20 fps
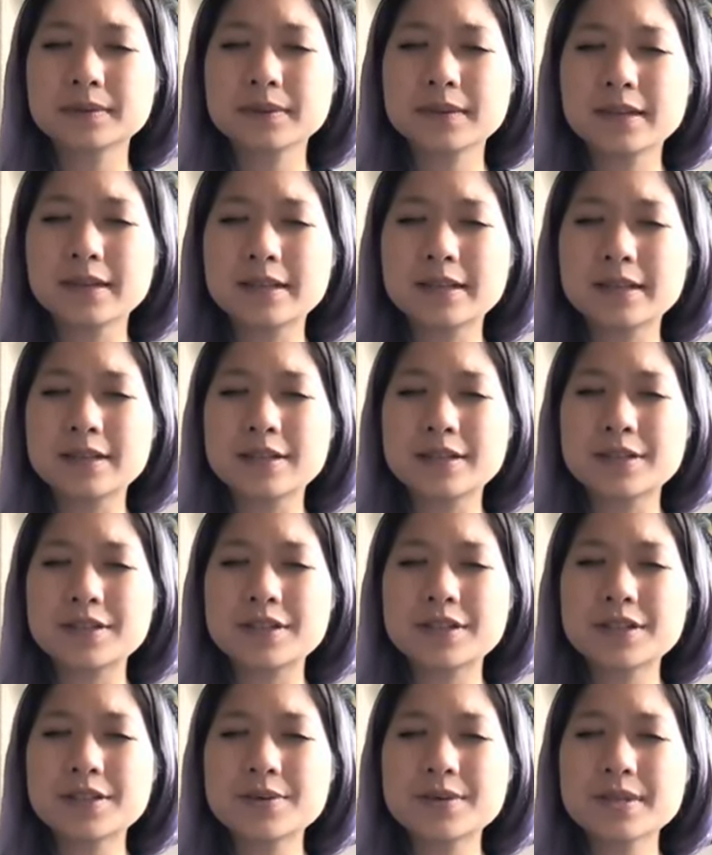And
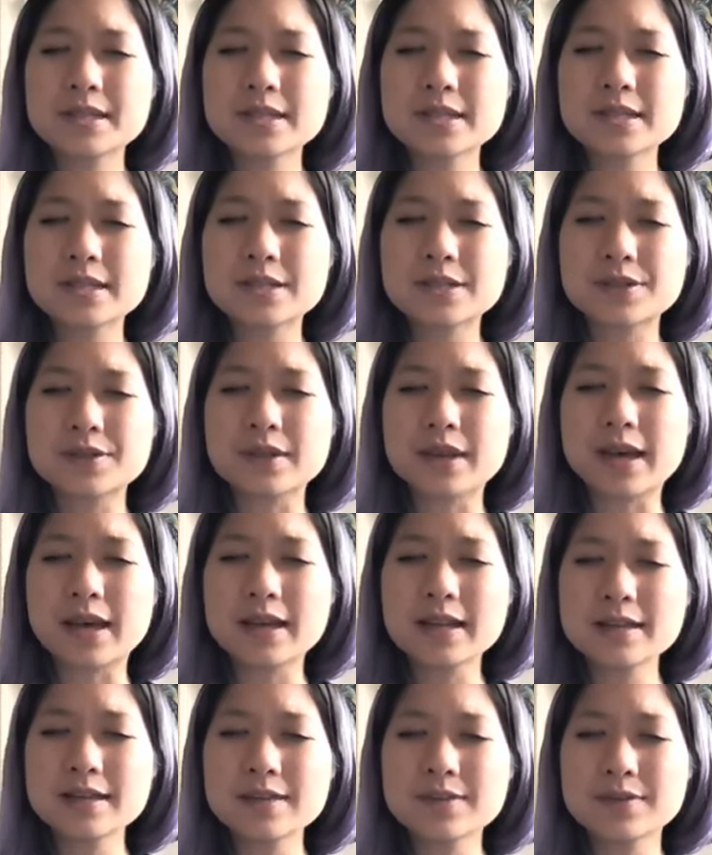continuously do
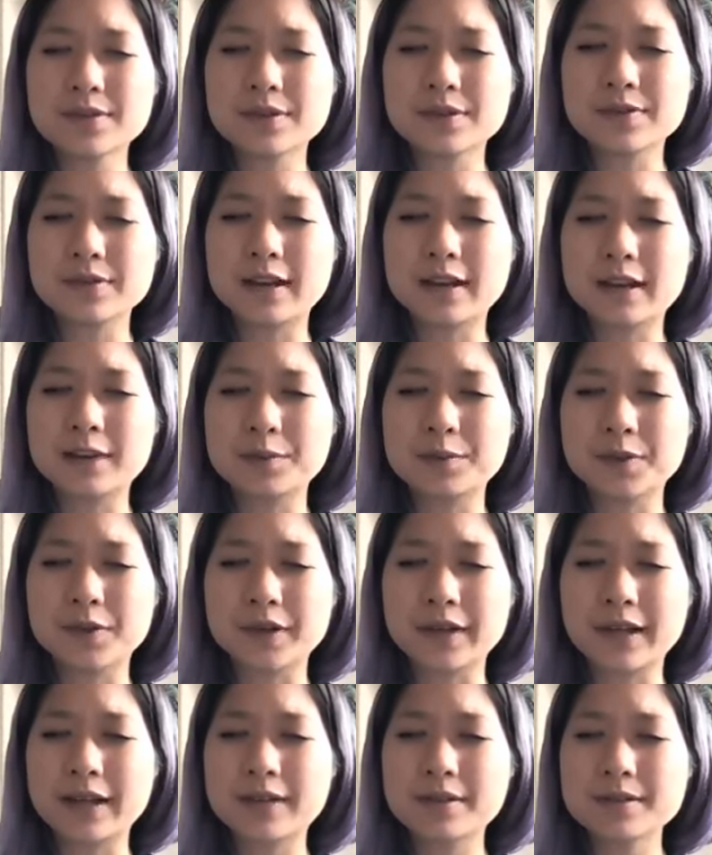that for five more
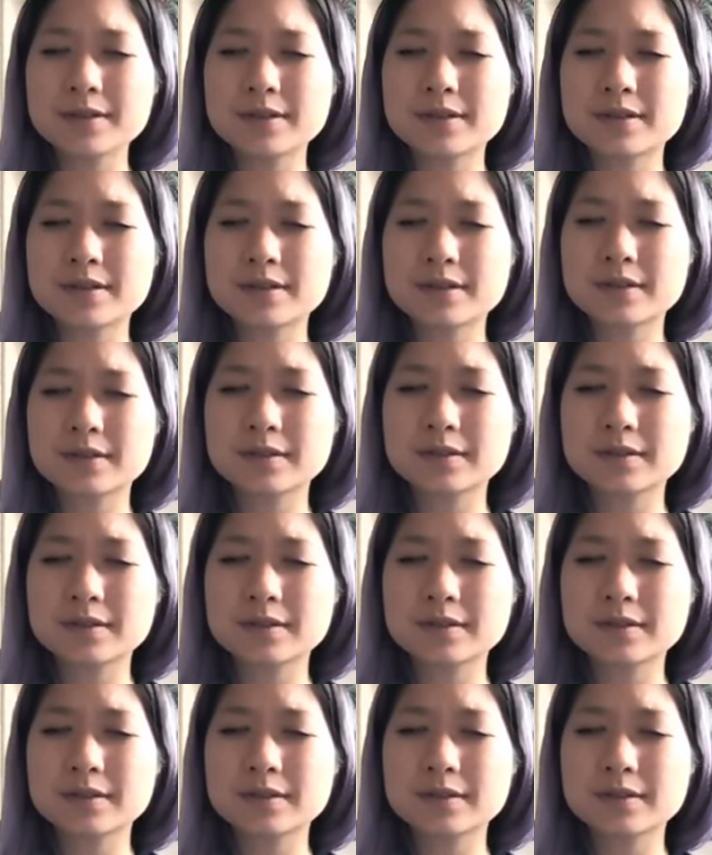counts.